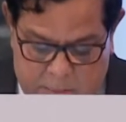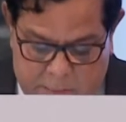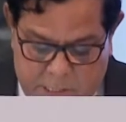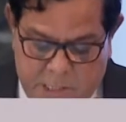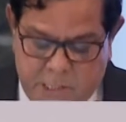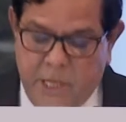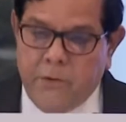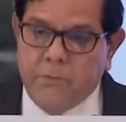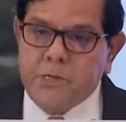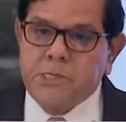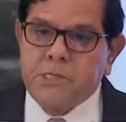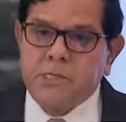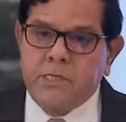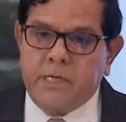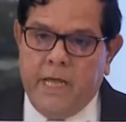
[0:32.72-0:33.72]

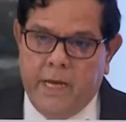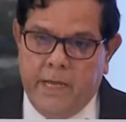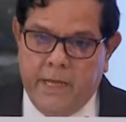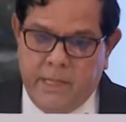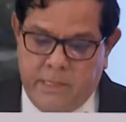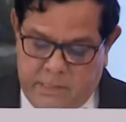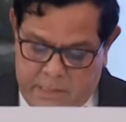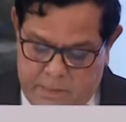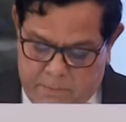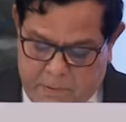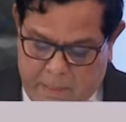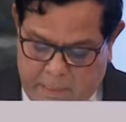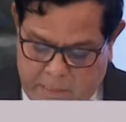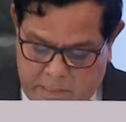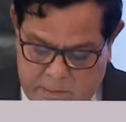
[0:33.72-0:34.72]
distinguished delegates and
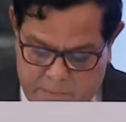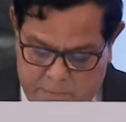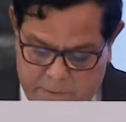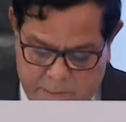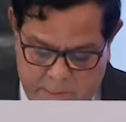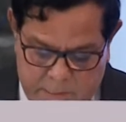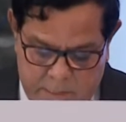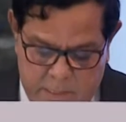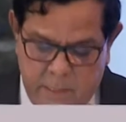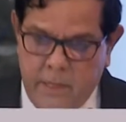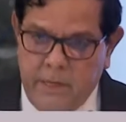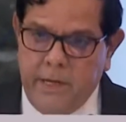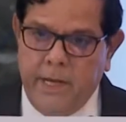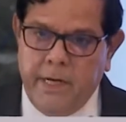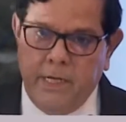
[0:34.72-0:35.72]
participants,
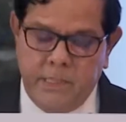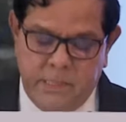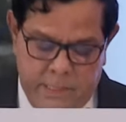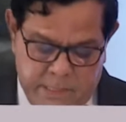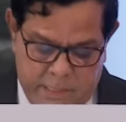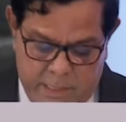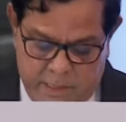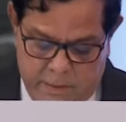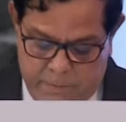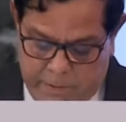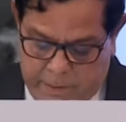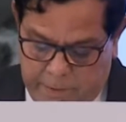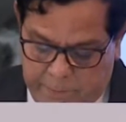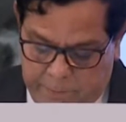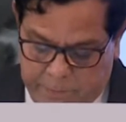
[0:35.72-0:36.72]
ladies and gentlemen.